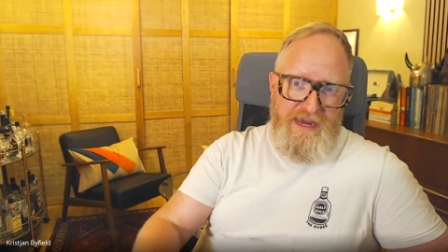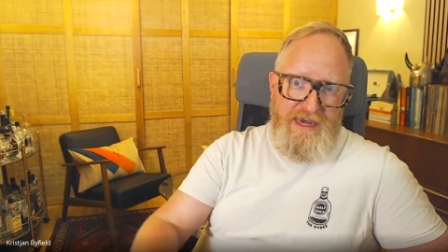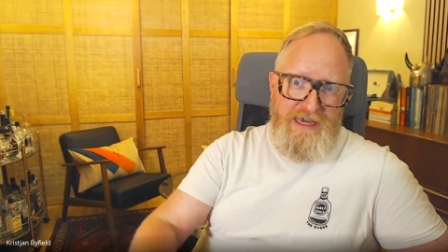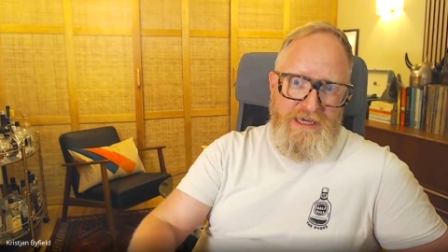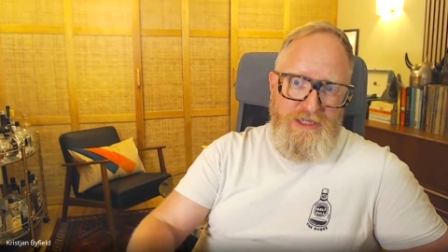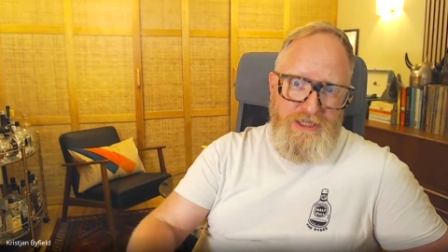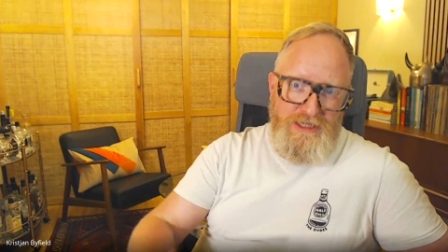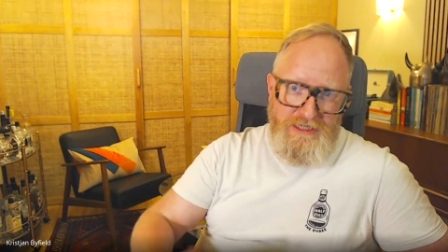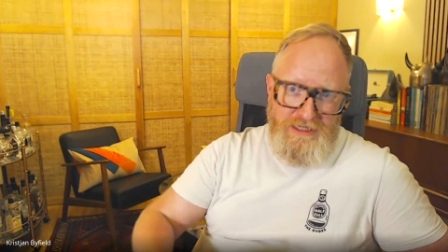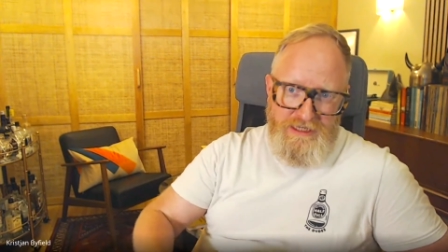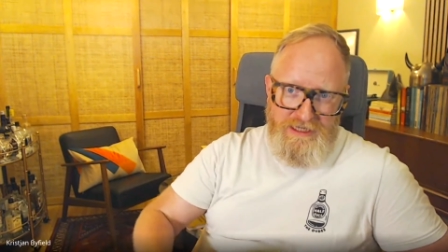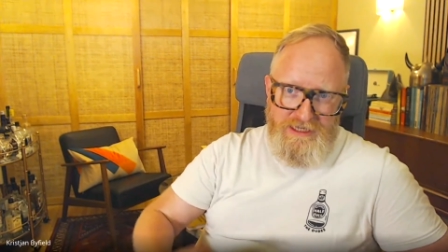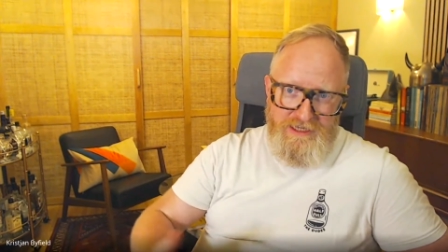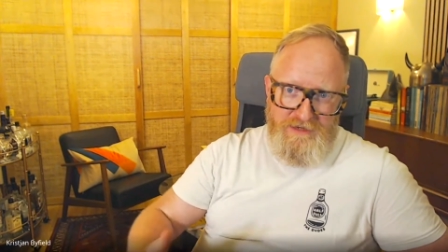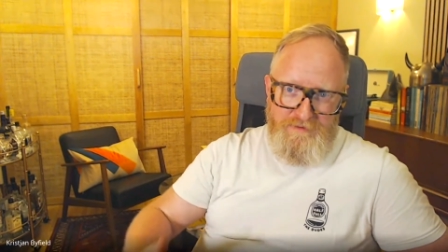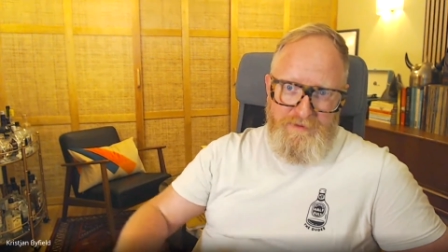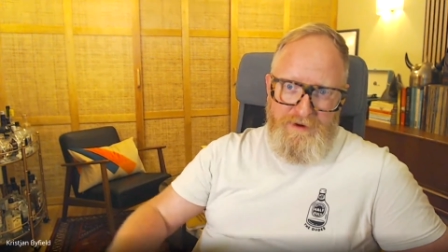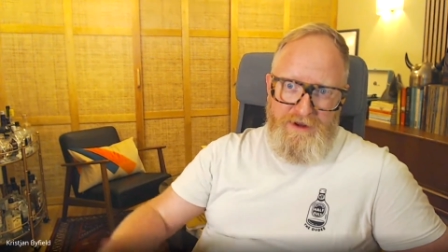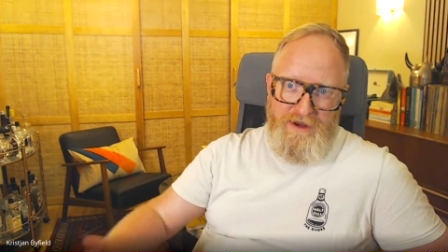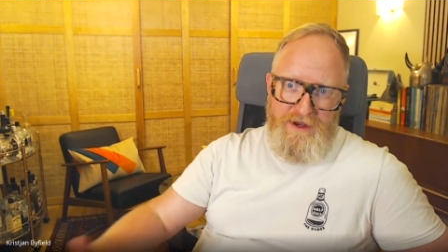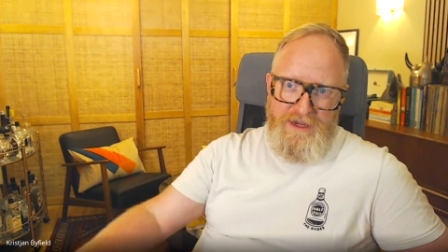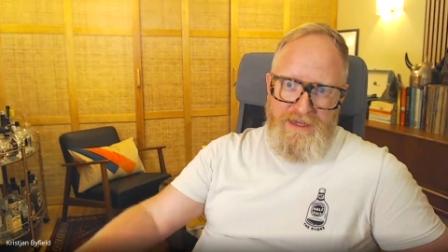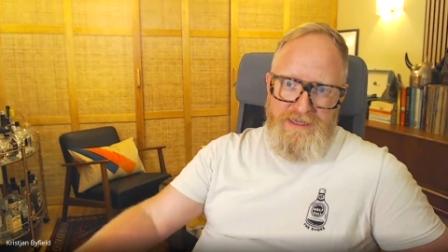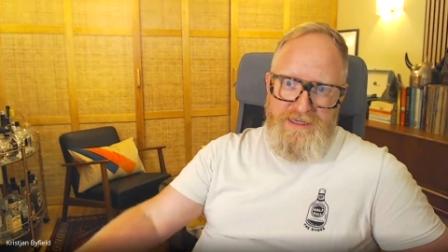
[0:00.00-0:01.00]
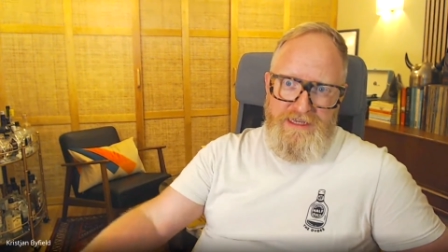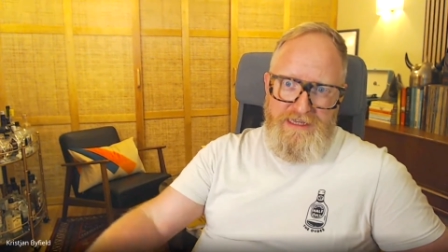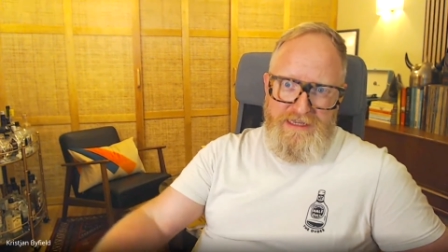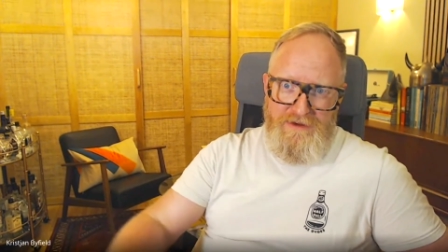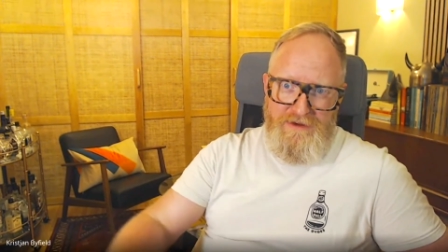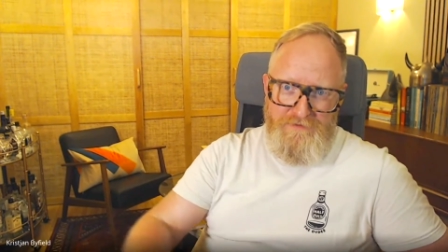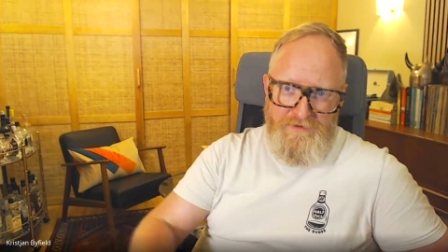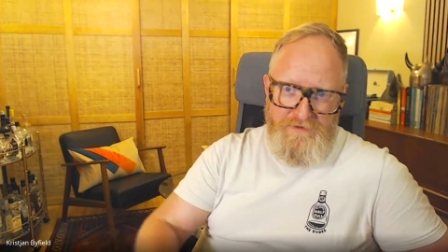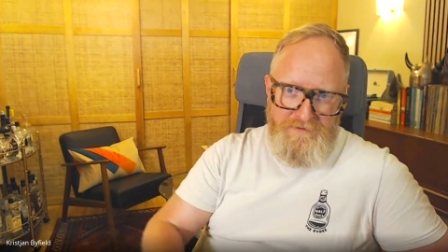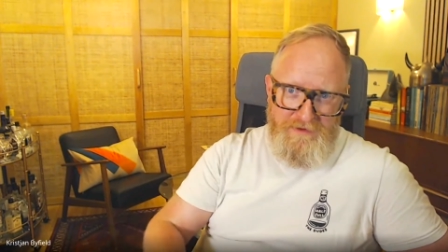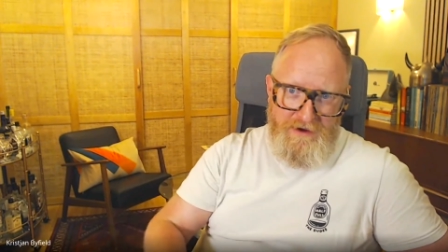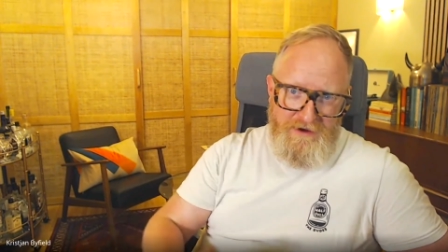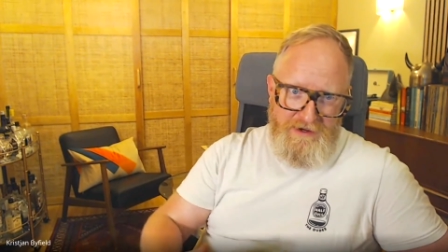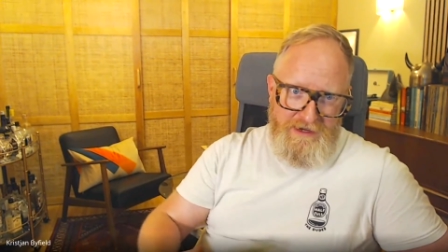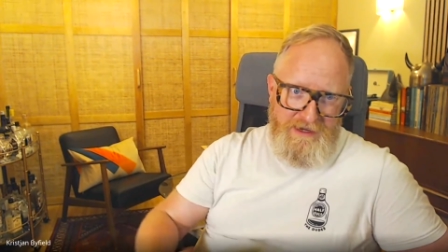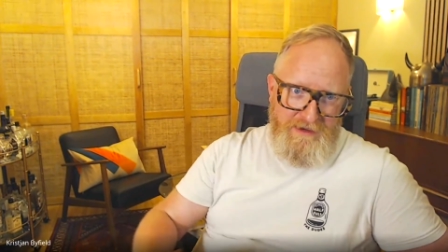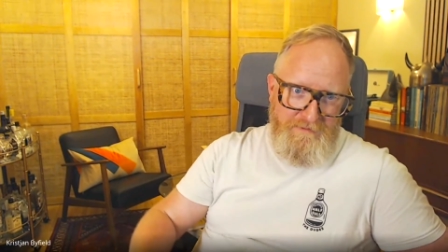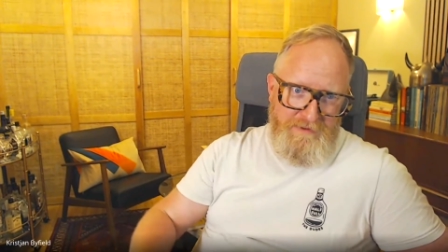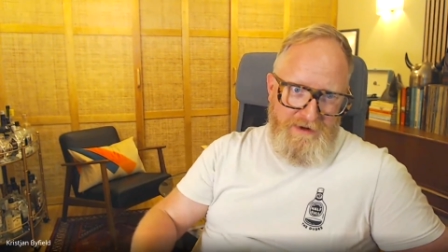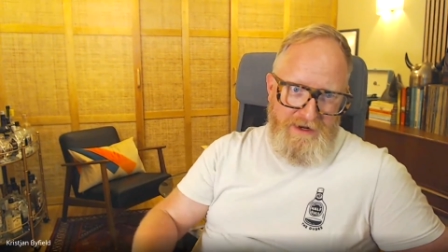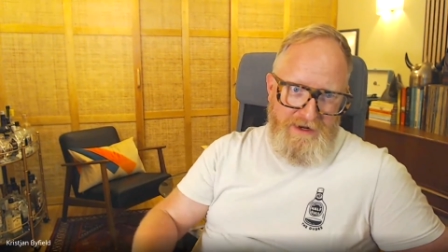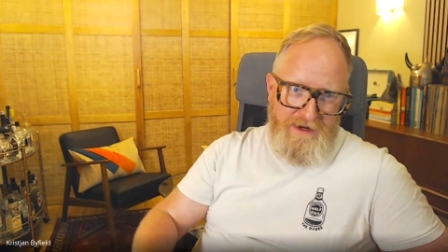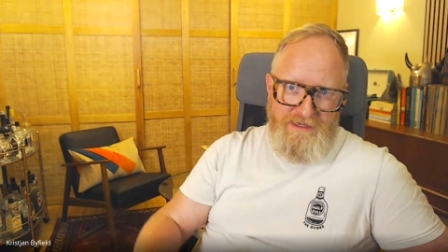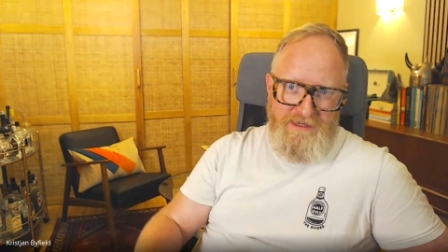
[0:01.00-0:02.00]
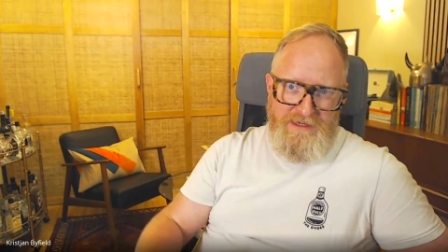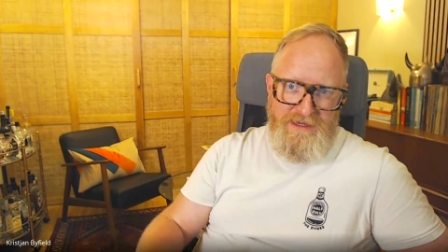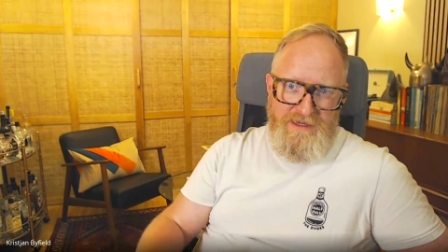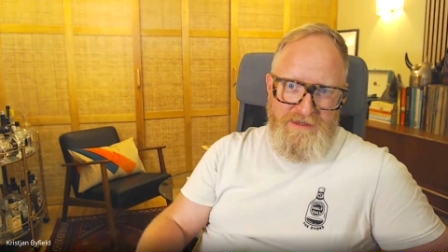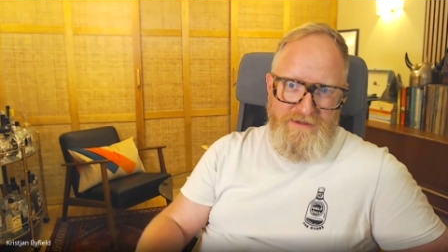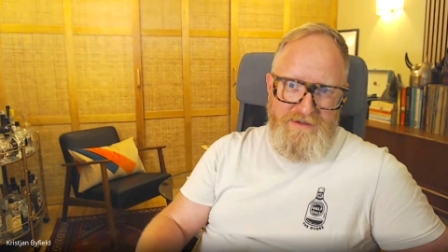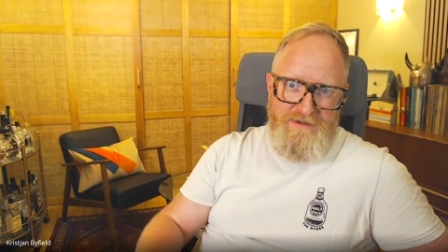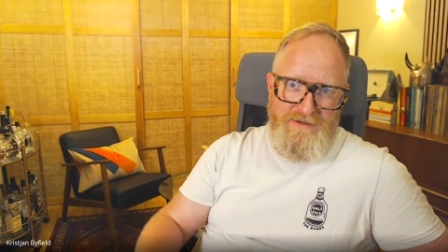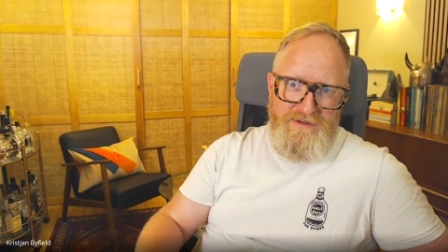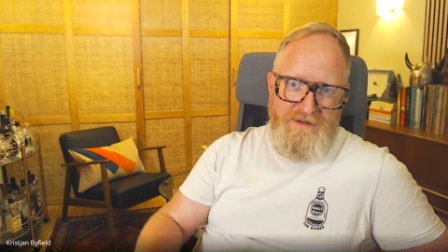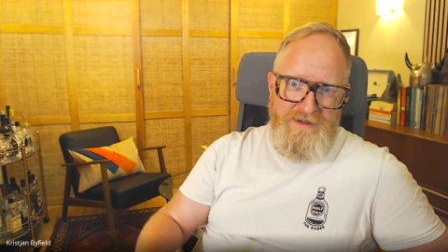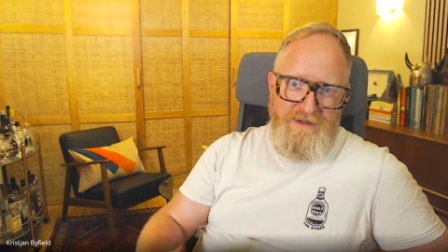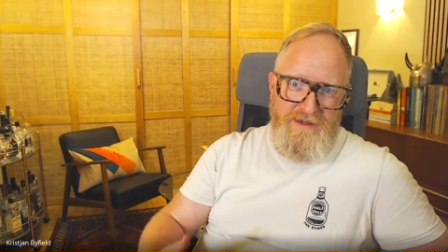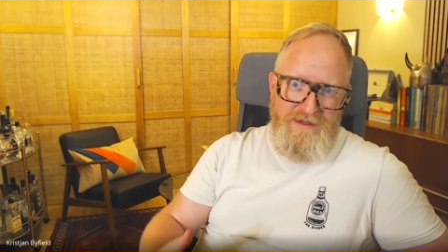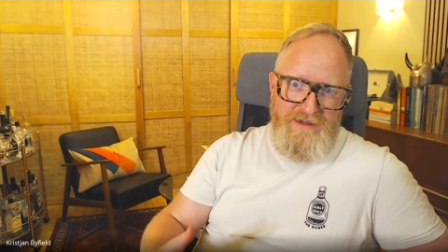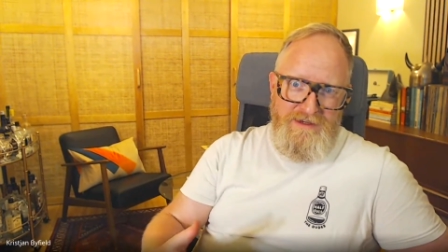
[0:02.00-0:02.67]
agents and suppliers in different marketplaces